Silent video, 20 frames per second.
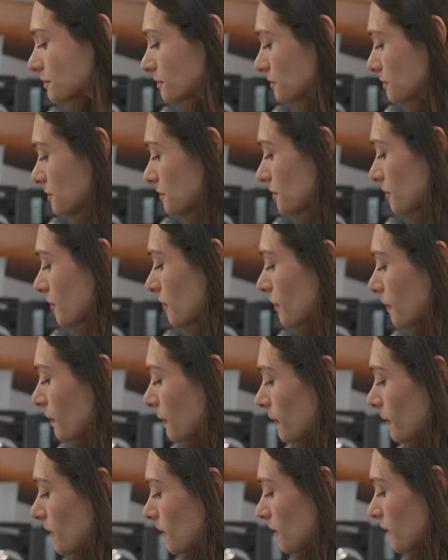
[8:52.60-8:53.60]

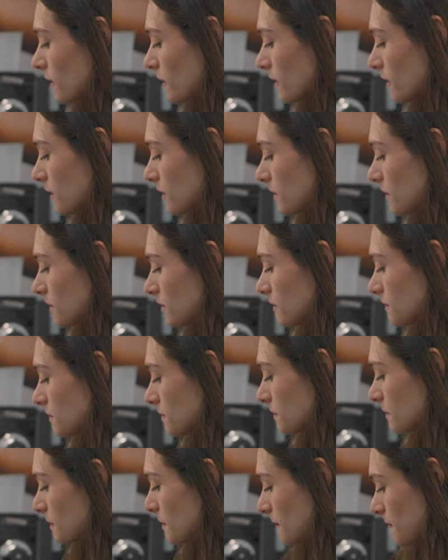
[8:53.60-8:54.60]

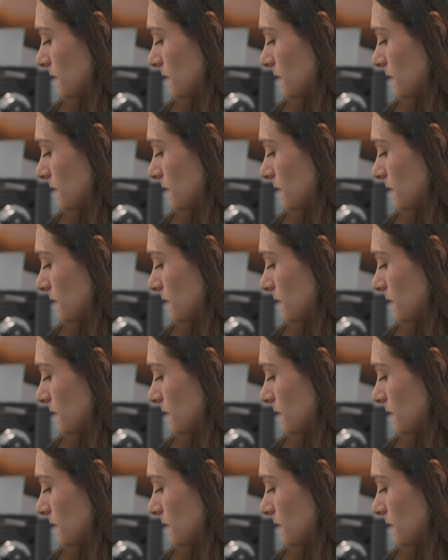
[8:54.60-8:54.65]
[no speech]